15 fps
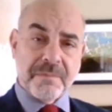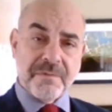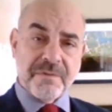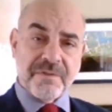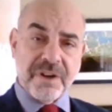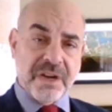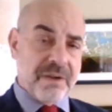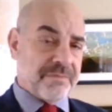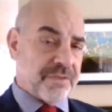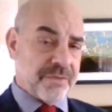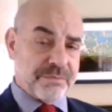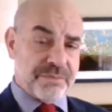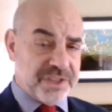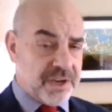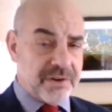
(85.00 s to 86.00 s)
freedom from
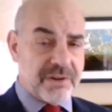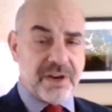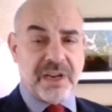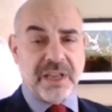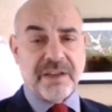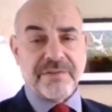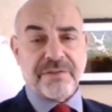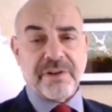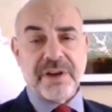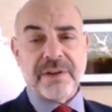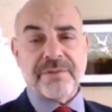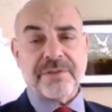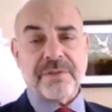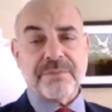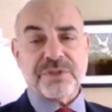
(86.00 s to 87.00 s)
tyranny,
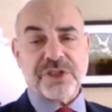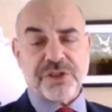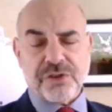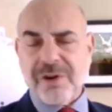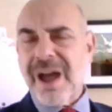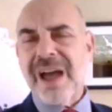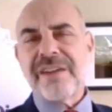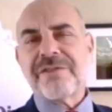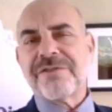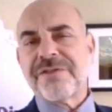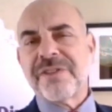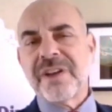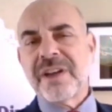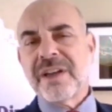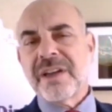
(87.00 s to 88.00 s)
freedom from
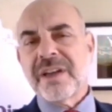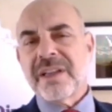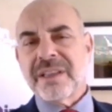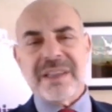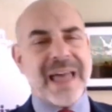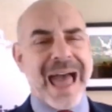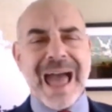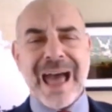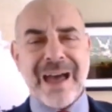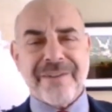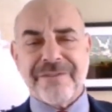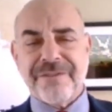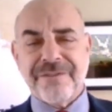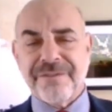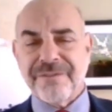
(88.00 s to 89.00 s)
strife,
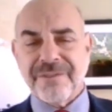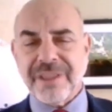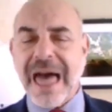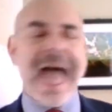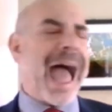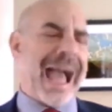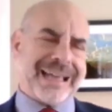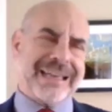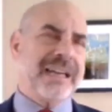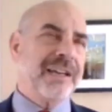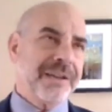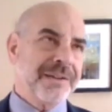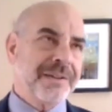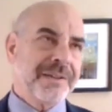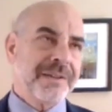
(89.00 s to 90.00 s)
laugh,
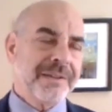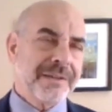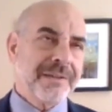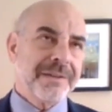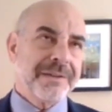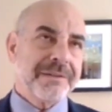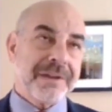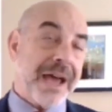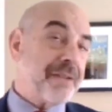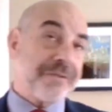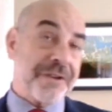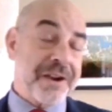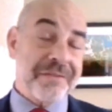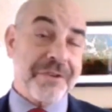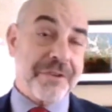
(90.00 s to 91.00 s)
lack. Not
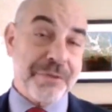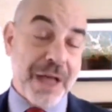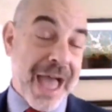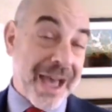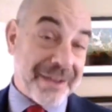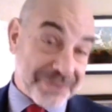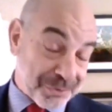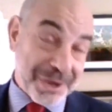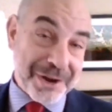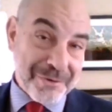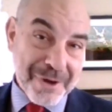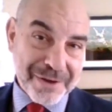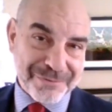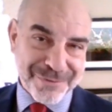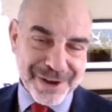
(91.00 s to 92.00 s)
freedom from laughs. We don't
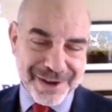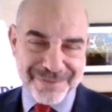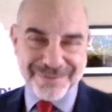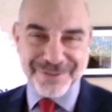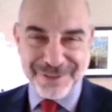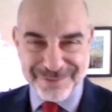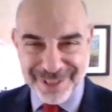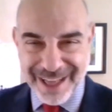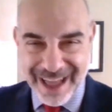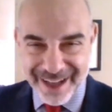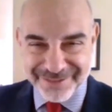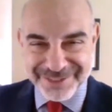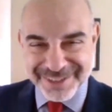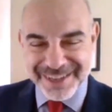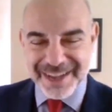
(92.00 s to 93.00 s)
want freedom from
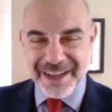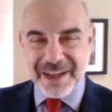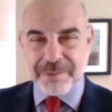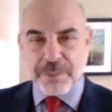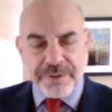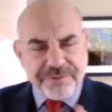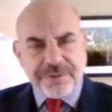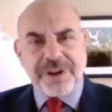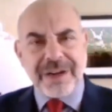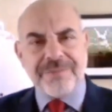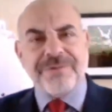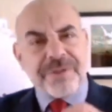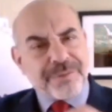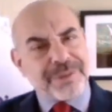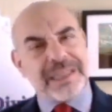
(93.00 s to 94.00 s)
laughs, but
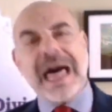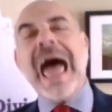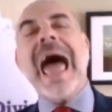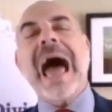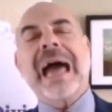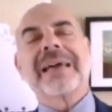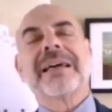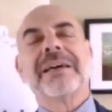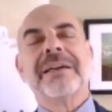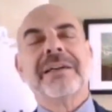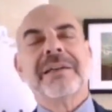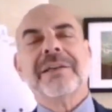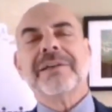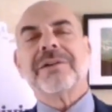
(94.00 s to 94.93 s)
freedom from lack